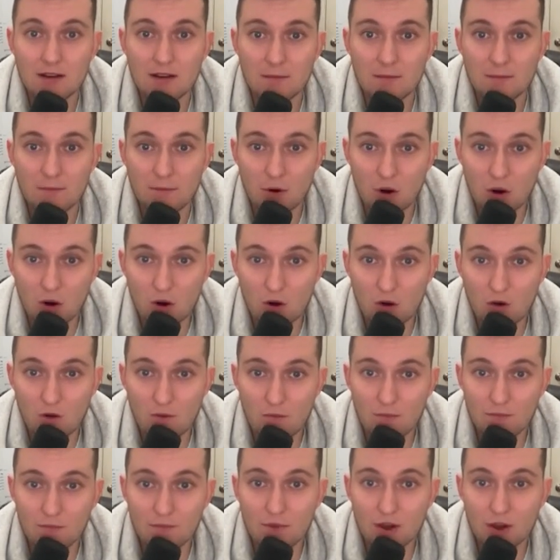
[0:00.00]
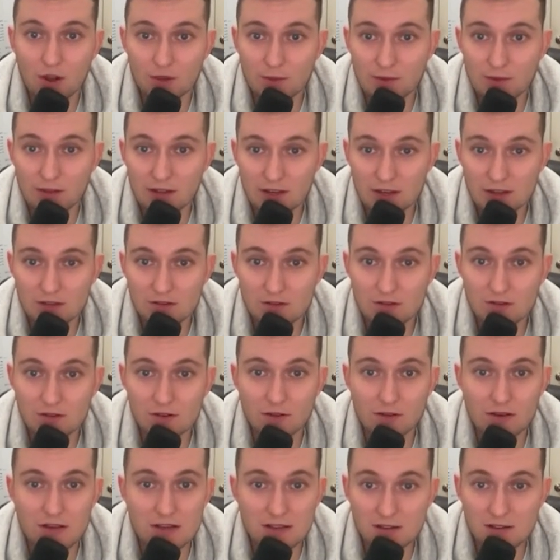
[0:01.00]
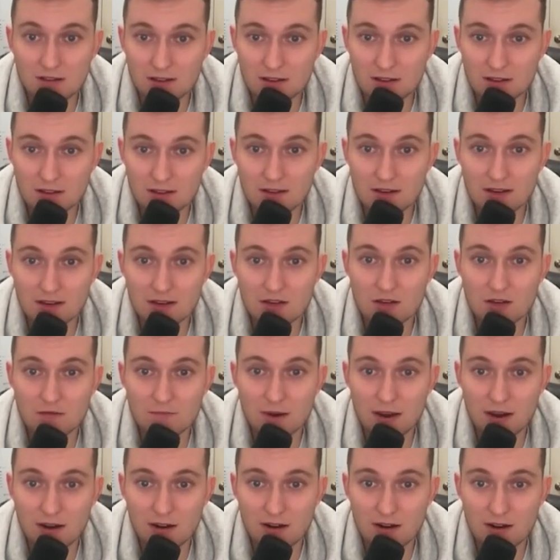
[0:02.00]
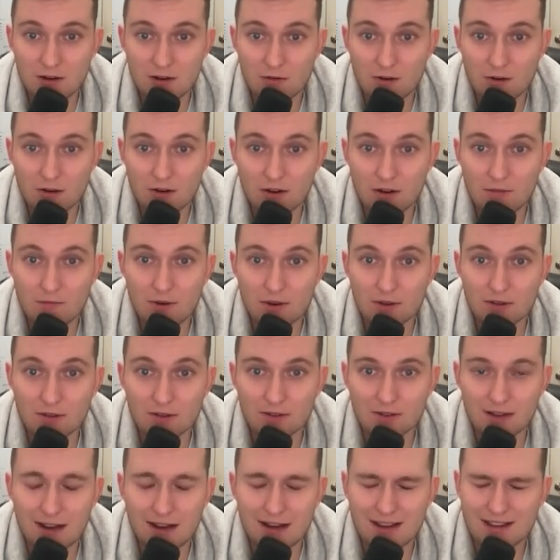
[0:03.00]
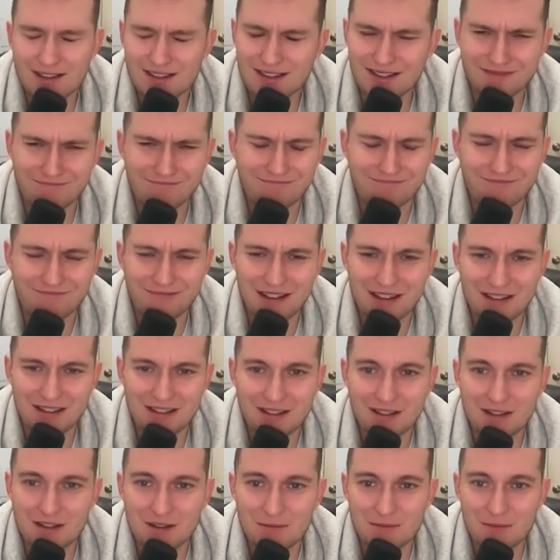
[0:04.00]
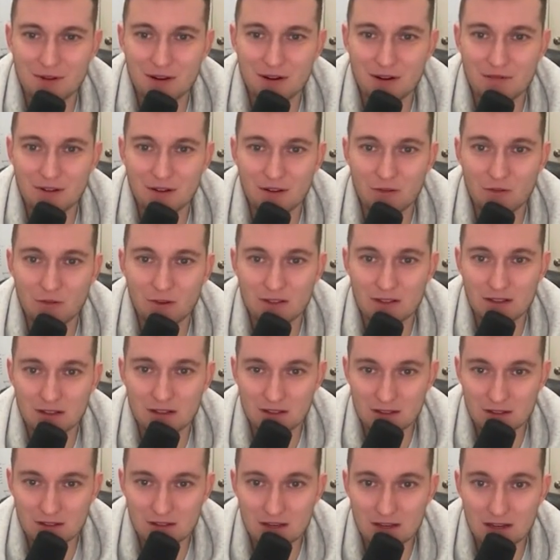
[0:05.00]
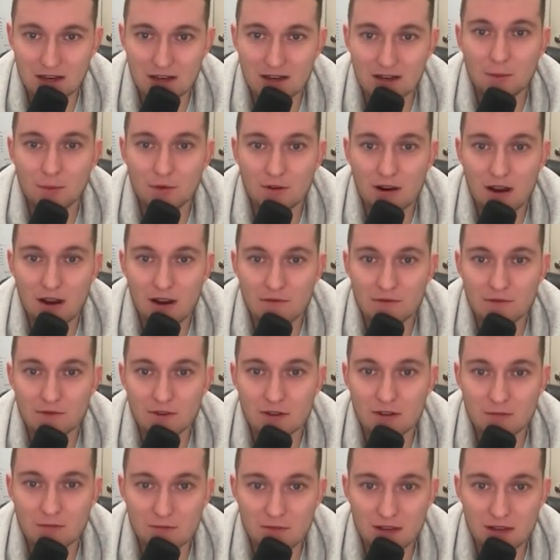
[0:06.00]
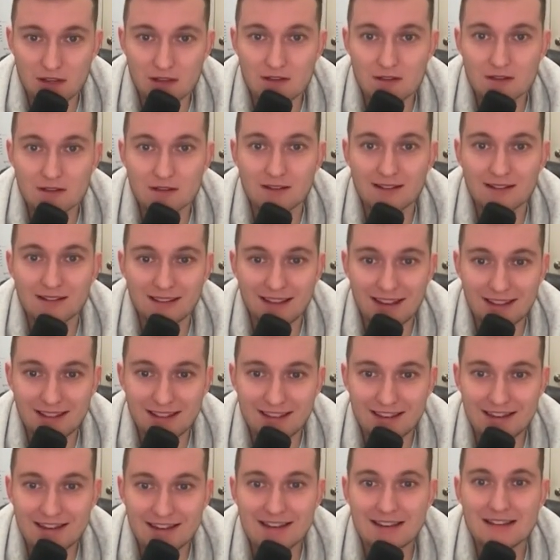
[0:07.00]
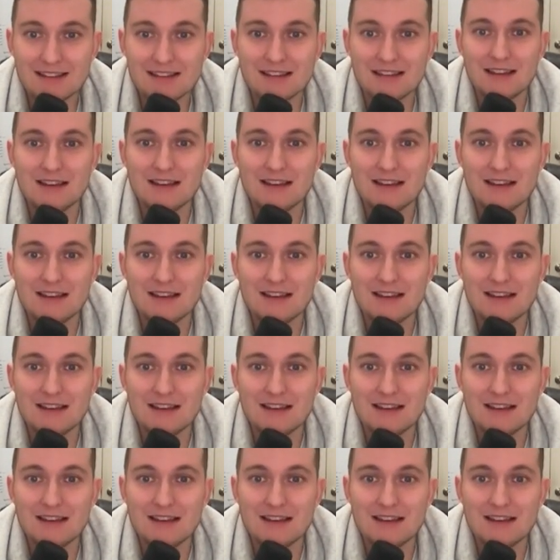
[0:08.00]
Boom, ultimate dust control, easy installation, better air quality, built to last. Like not literally perfect. What's inside, craftsmanship meets cleanliness,